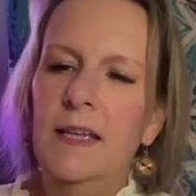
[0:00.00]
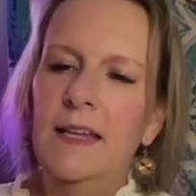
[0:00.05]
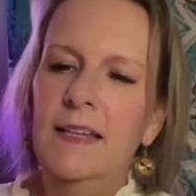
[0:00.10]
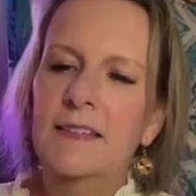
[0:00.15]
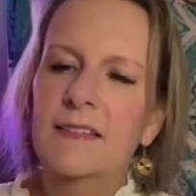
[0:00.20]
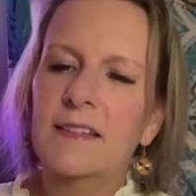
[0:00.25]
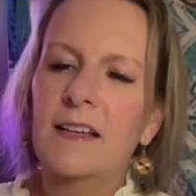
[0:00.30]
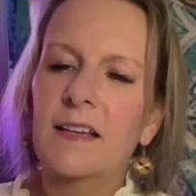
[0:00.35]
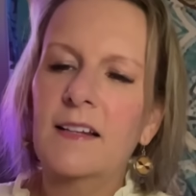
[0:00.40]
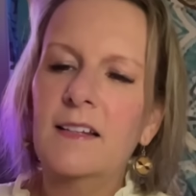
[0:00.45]

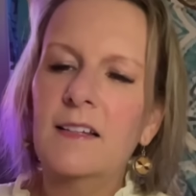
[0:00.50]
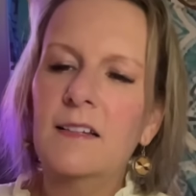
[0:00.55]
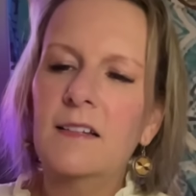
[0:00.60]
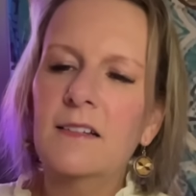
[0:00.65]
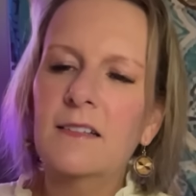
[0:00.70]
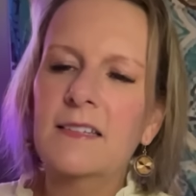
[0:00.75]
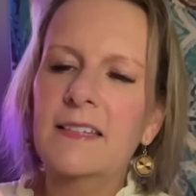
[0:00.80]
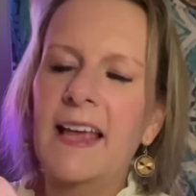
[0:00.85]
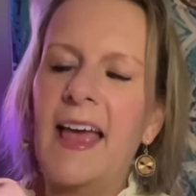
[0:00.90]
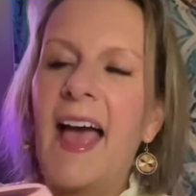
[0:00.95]
It's got a
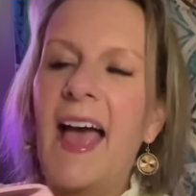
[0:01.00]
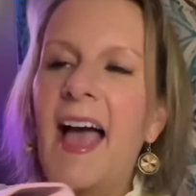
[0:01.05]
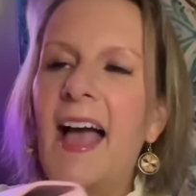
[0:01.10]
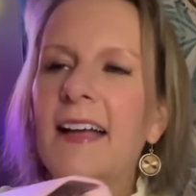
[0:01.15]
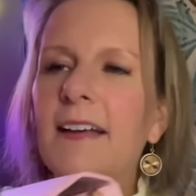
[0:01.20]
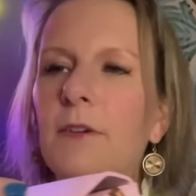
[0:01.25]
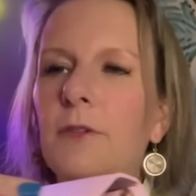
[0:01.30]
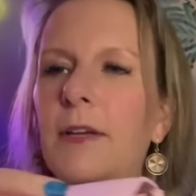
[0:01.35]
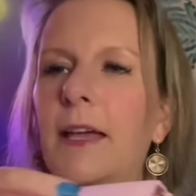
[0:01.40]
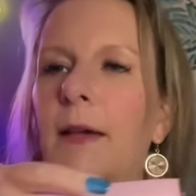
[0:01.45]
little
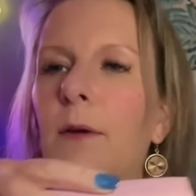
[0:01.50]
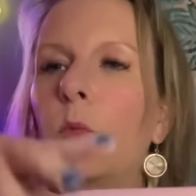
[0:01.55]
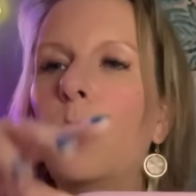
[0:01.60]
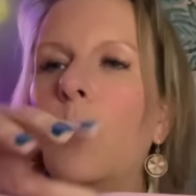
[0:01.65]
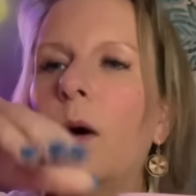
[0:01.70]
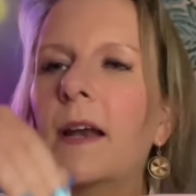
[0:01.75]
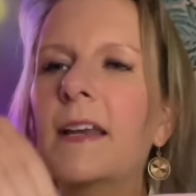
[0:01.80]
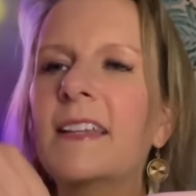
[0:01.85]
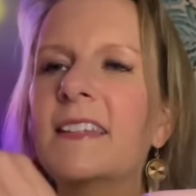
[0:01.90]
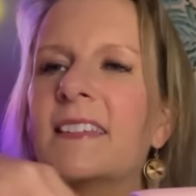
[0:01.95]
tag. Okay,
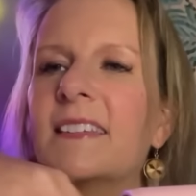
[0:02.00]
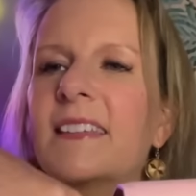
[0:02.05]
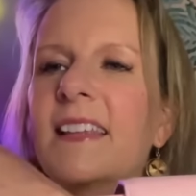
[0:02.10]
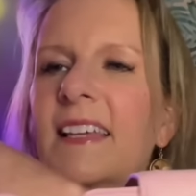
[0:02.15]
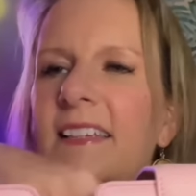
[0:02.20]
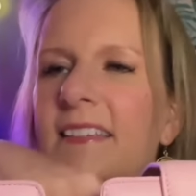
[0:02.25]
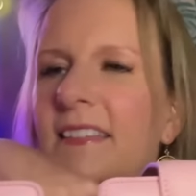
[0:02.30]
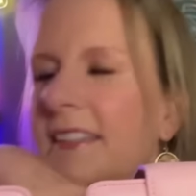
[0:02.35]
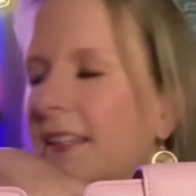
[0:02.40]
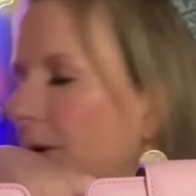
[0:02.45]
what is this,